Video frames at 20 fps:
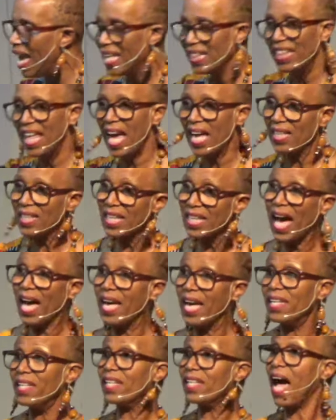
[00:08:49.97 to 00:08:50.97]
That
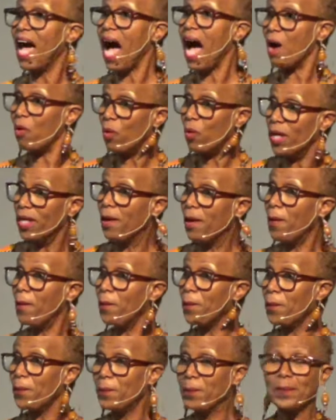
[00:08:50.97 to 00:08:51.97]
night, I went
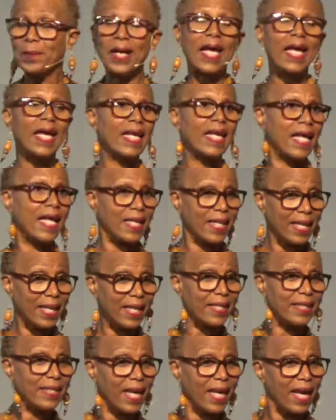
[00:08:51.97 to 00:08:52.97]
home and I
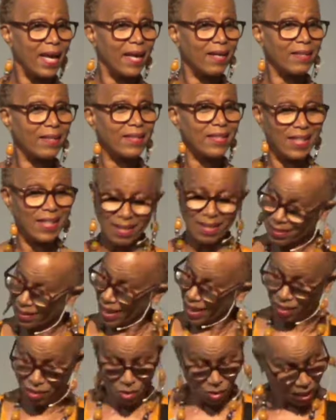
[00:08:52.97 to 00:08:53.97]
laid down and I was
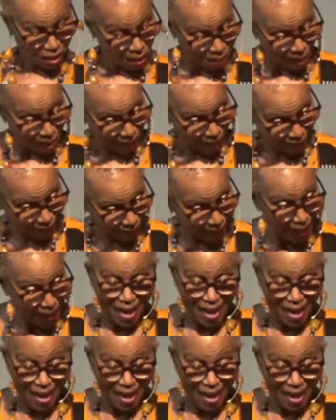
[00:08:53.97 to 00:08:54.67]
like, okay, body,